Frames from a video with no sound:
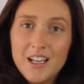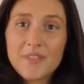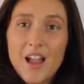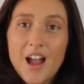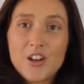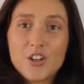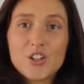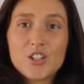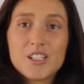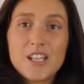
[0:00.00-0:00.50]

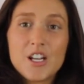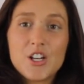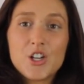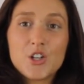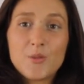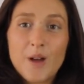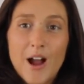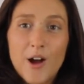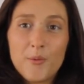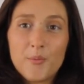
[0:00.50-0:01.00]
Understand
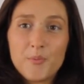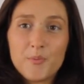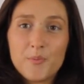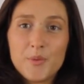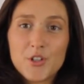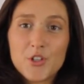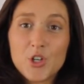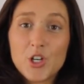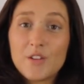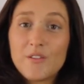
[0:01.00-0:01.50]
your route,
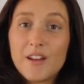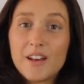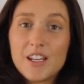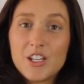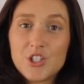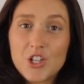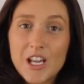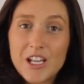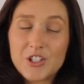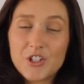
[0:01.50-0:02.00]
be sure of any
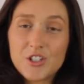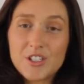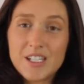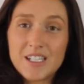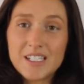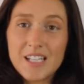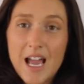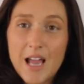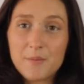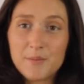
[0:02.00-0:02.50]
changes
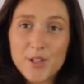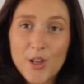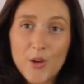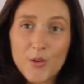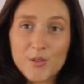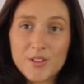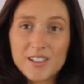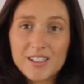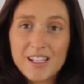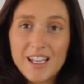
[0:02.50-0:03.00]
in time
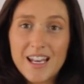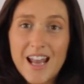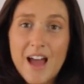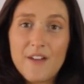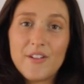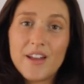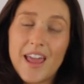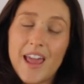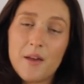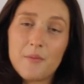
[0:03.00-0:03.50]
zones, and
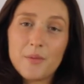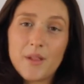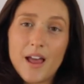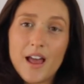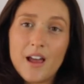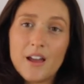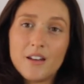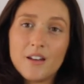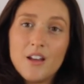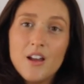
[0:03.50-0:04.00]
have a game
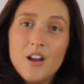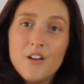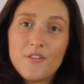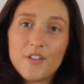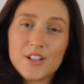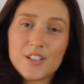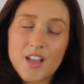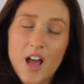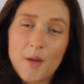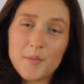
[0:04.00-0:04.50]
plan
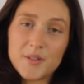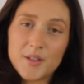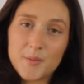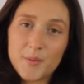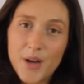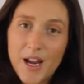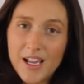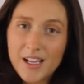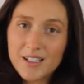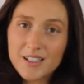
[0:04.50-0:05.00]
for stops and
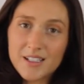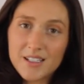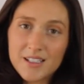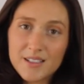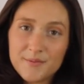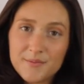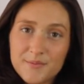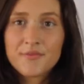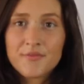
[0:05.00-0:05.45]
breaks.